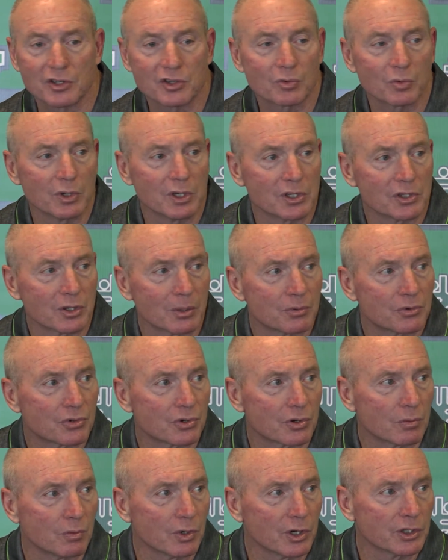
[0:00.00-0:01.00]
this week, so I'm
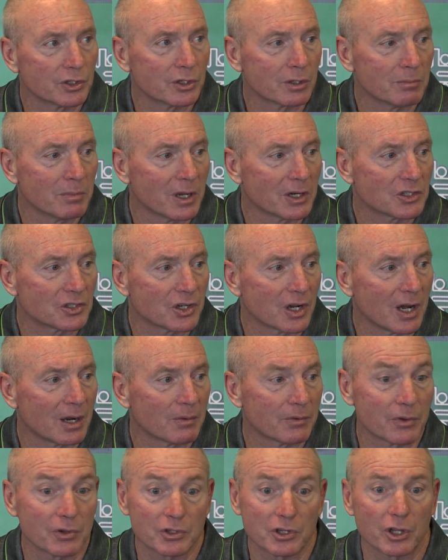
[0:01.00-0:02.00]
sure we'll get their best
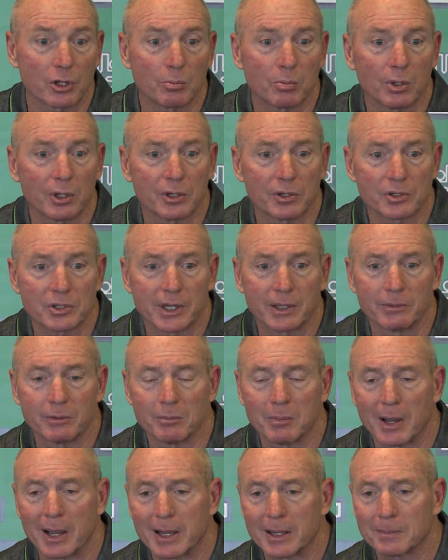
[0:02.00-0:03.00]
shot with those other players
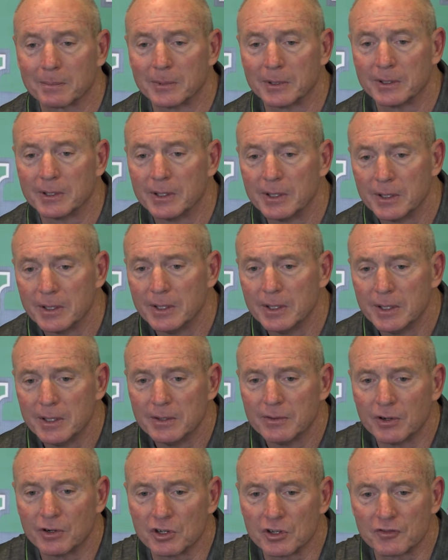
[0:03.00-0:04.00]
coming back. But
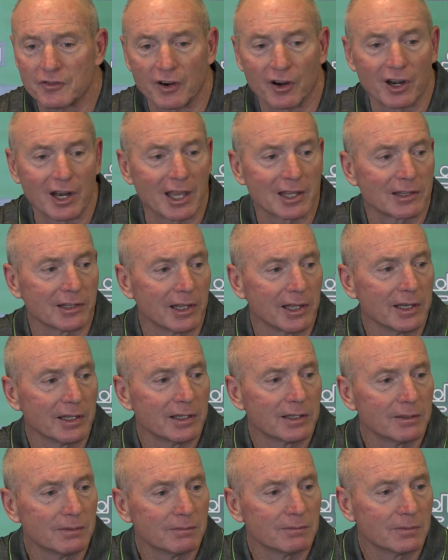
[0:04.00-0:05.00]
they're just very
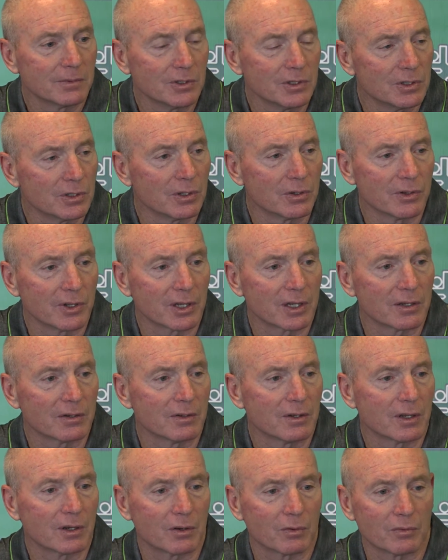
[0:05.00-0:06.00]
athletic. You know, they
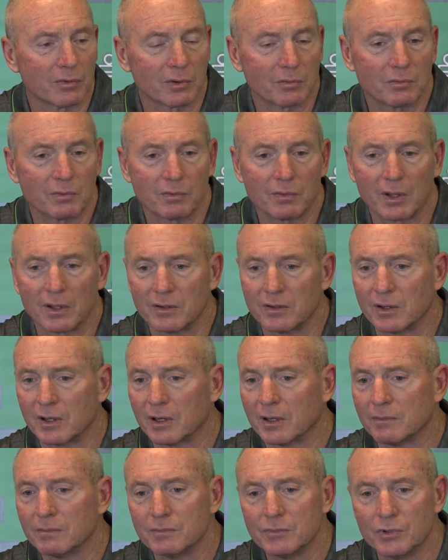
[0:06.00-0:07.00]
can they can they
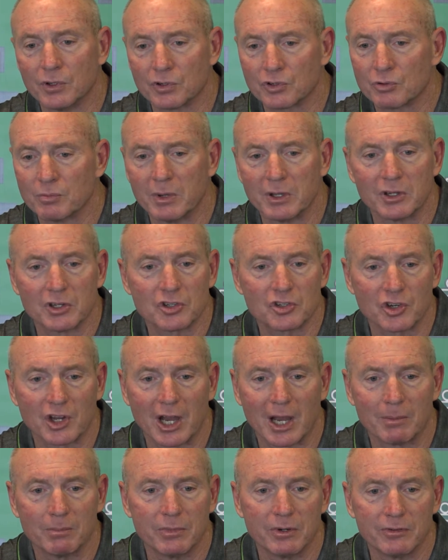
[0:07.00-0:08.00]
uh, do a tremendous
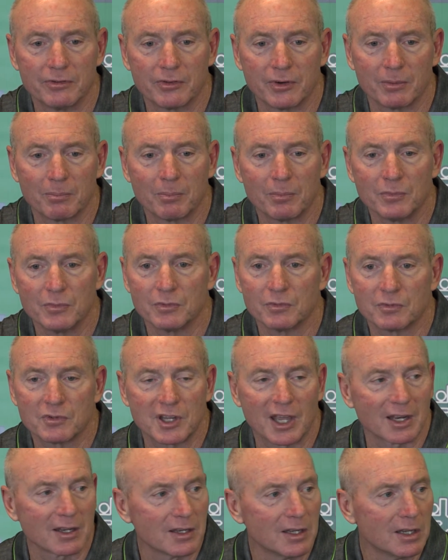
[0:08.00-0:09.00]
job of uh,
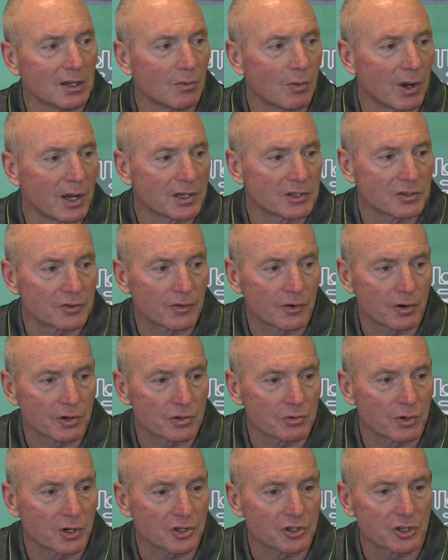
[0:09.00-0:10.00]
technique-wise as far
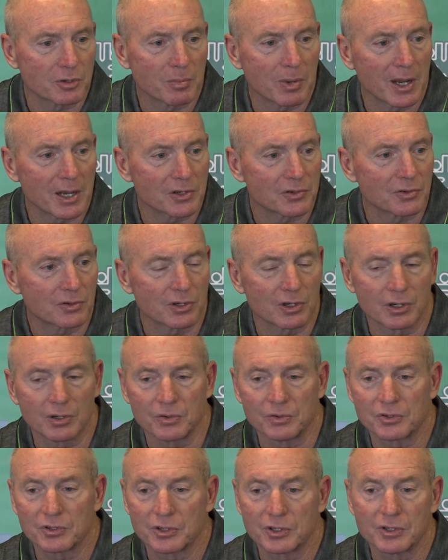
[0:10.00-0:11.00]
as rushing the passer
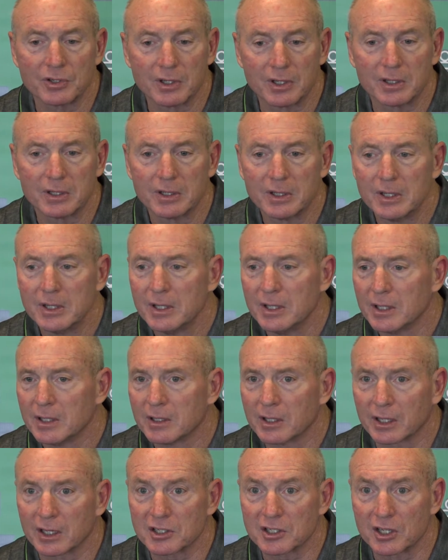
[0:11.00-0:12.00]
goes. And uh,
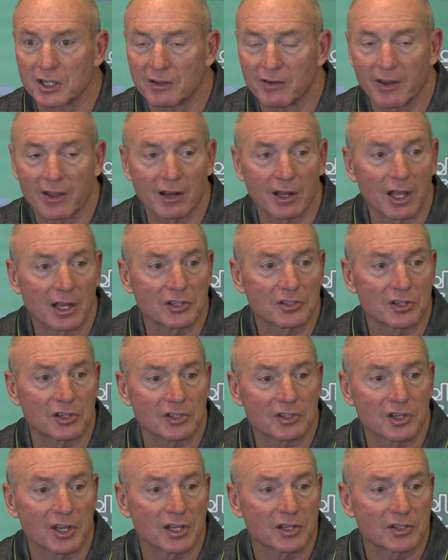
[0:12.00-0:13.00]
like I said, they've had a lot of
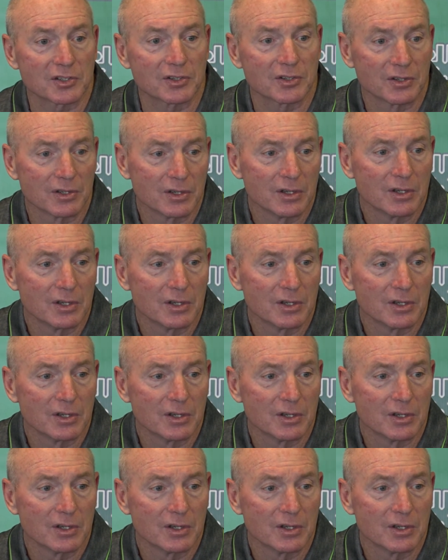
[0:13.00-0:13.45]
success.